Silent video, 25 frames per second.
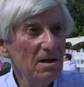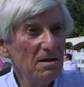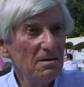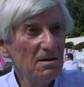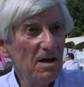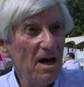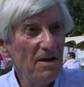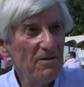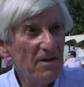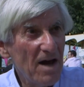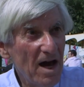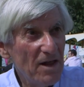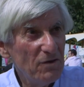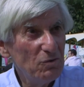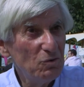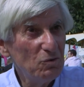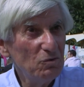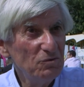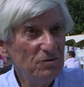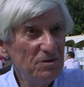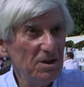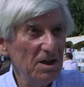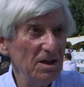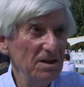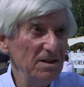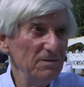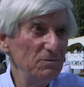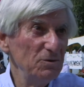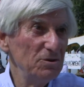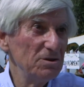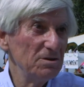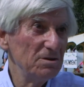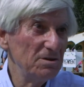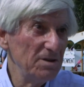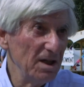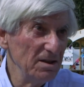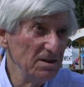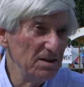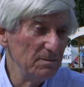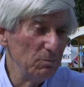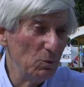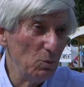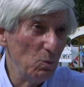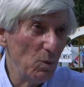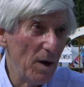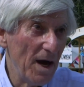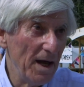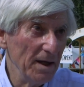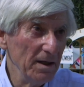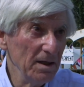Now, the other alternative, which is a sensible
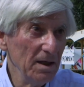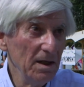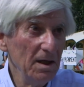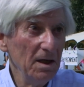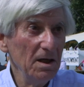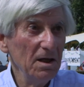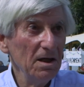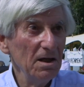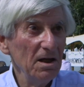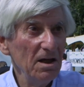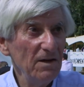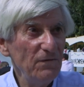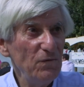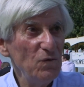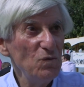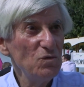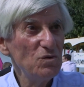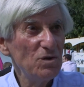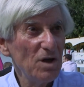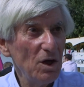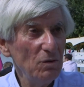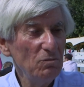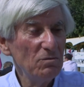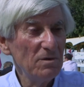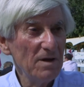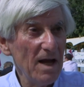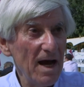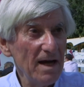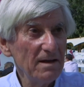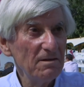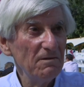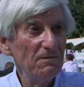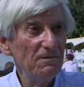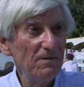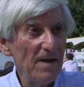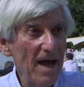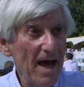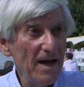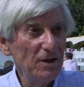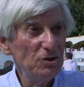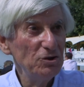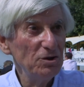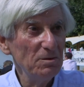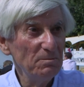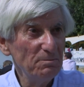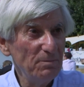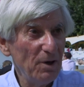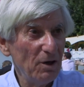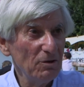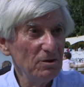one, if you don't like the
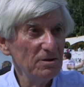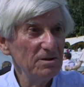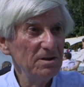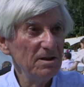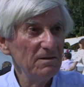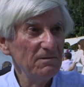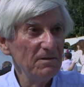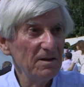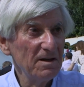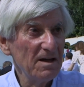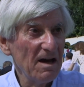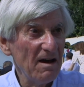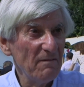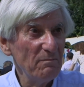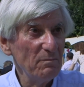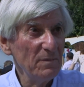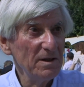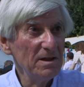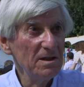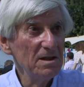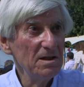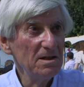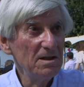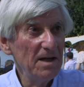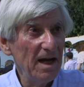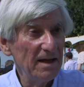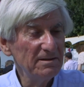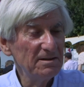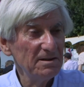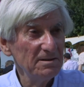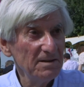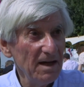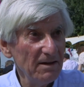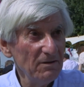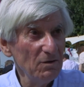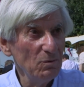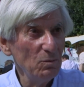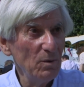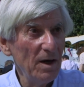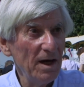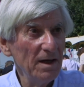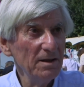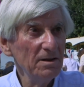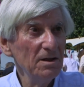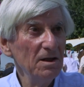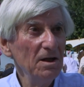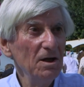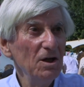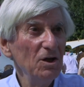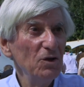flagship policy of the government, get another
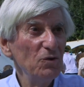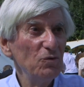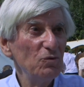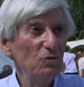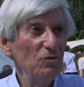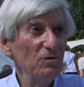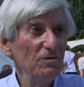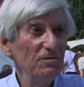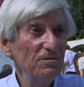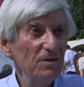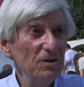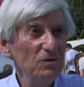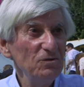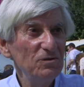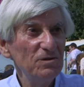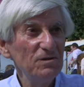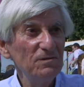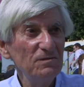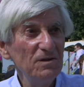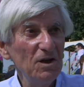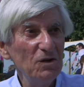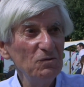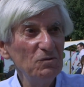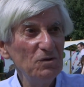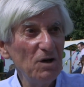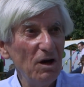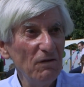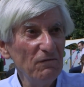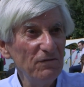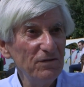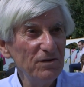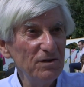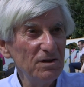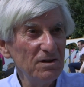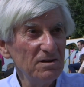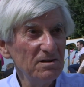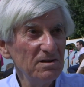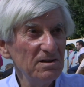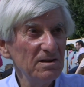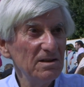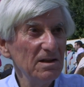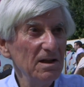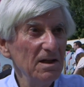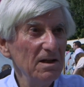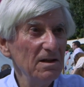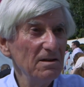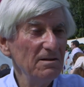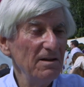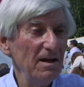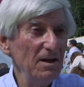one through a vote of no confidence.
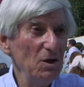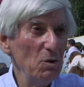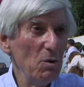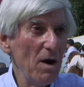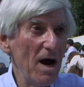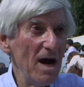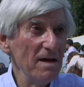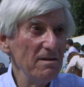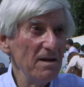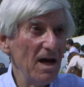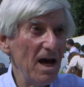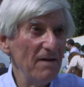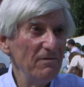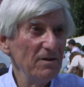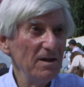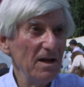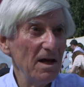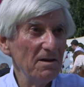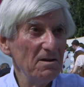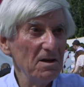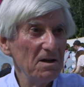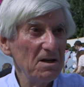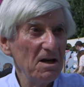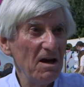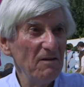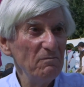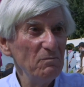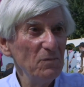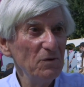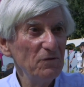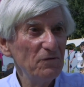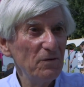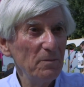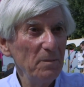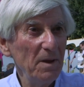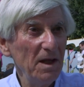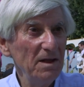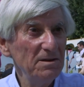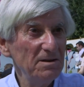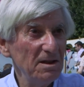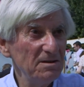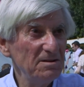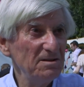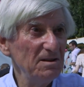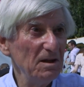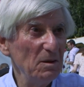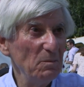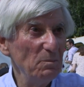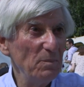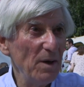Then you either have another government from the
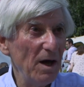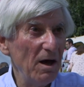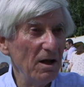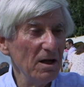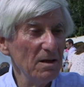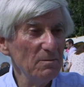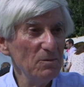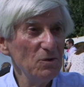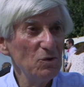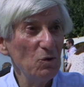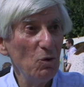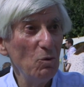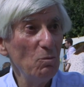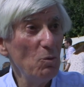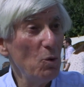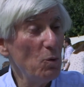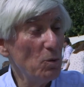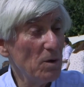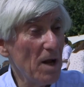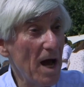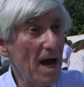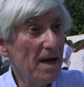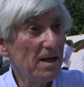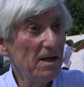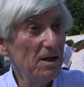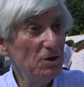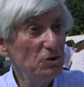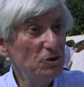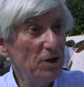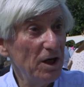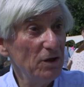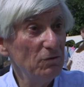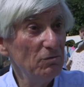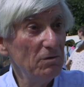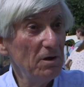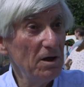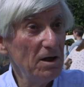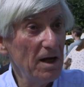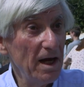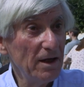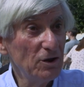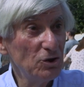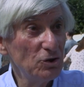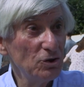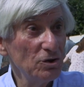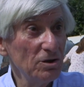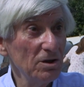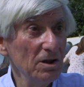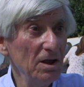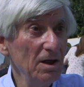existing Parliament or, more likely, a general
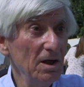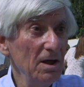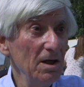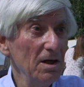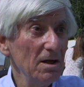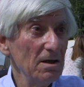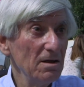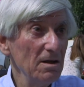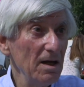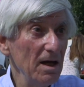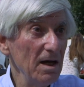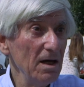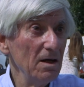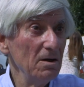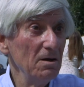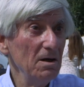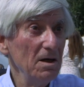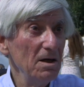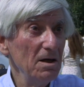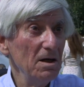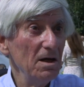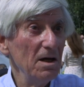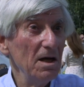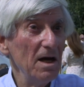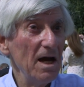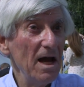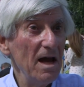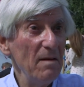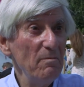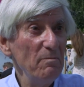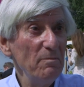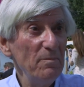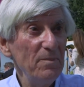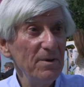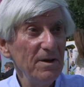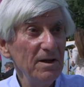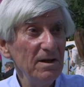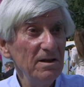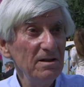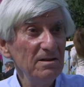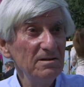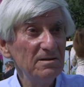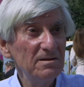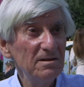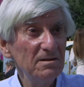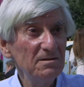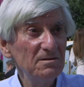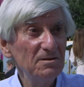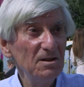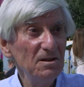election. Now,
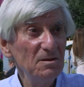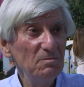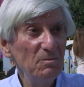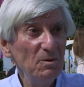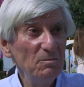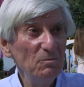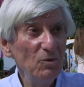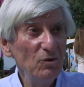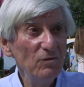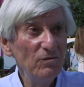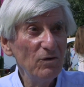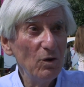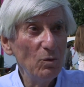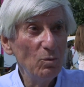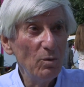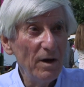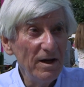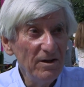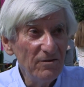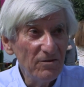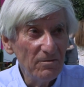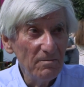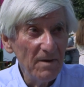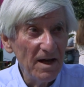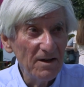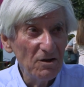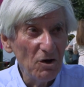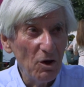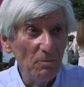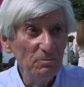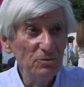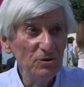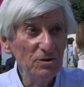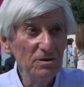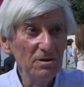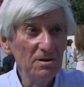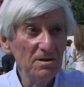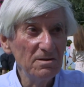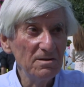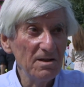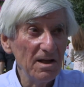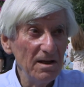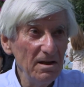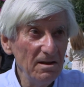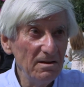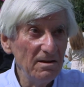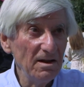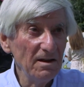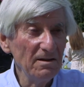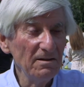MPs seem to be moving away from that option because
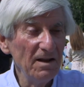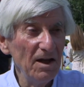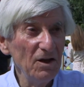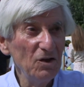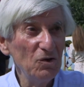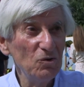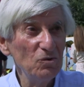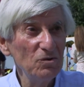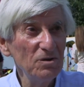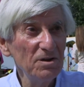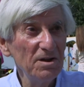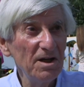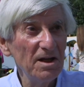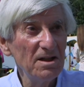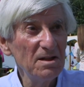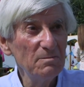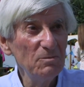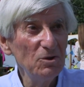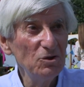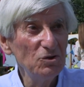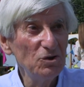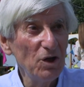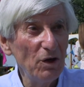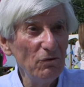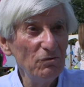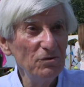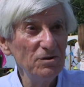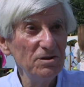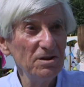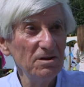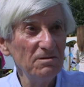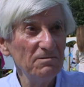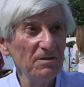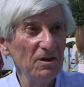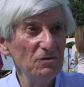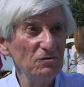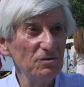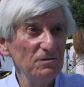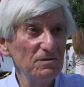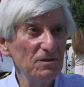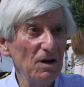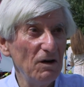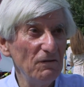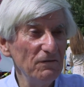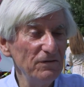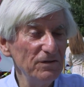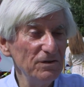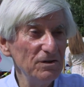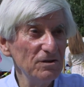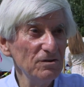they think they couldn't get a majority in a vote of
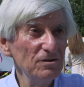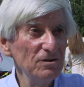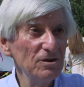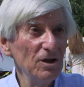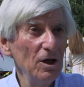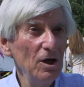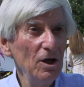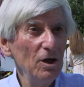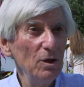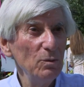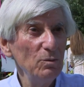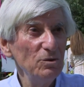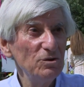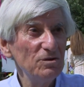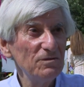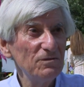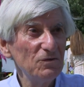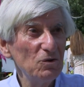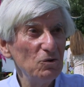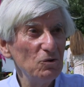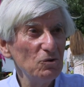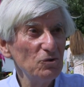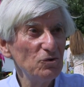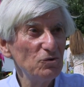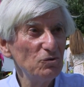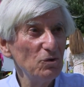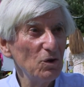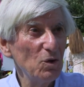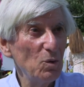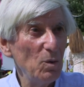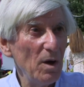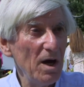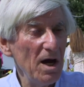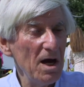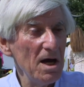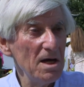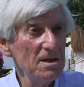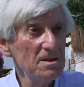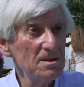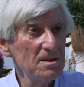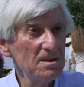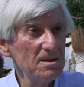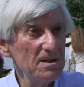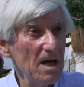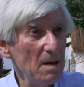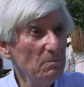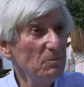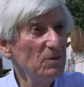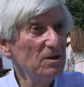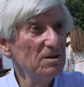confidence, which of course requires
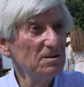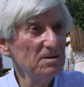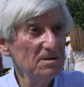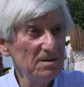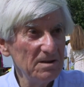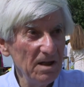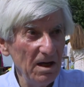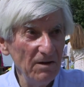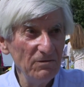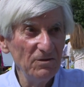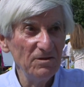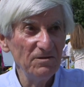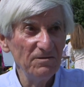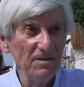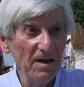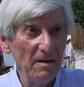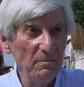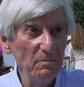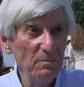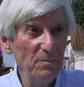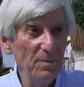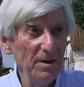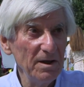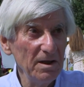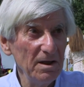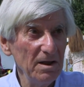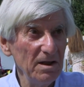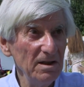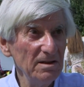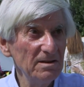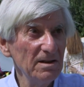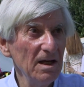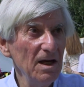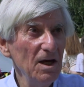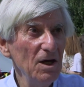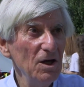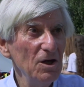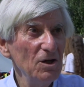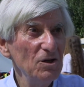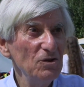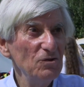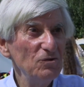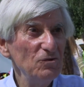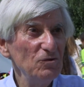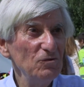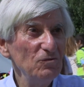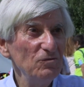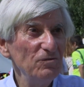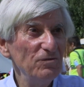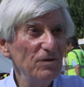some Conservative MPs
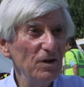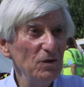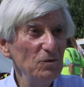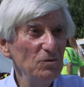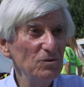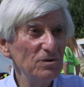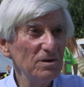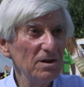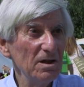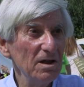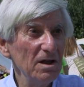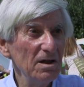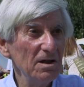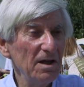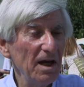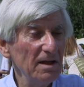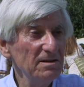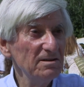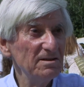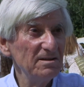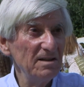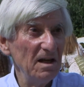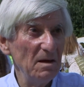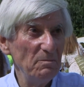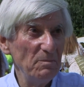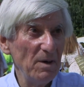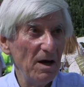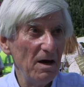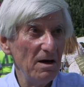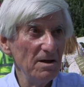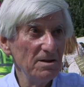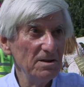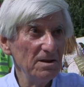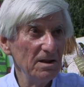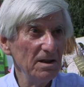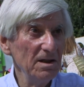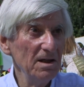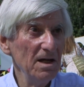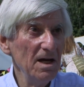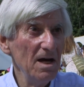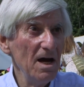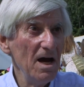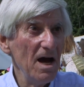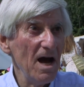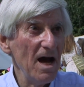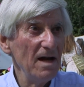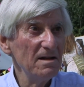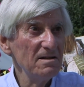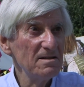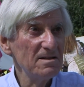to vote against their party
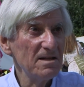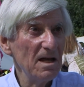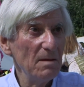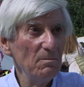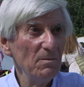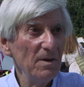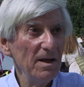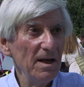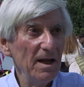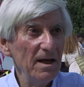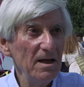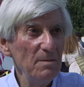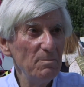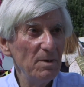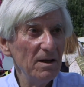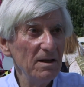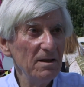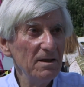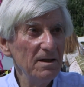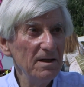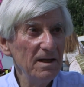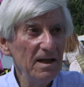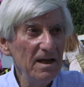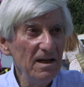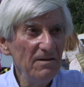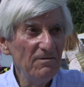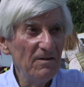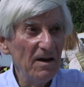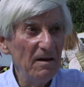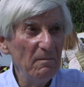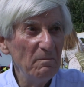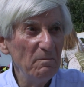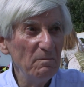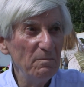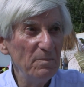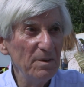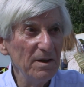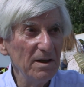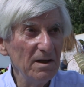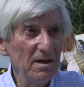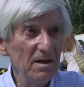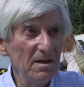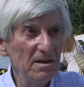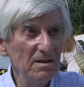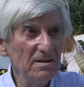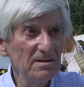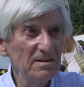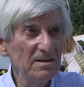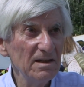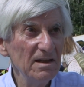and some Labour Leave
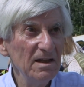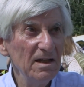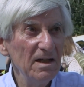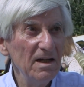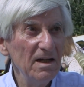MPs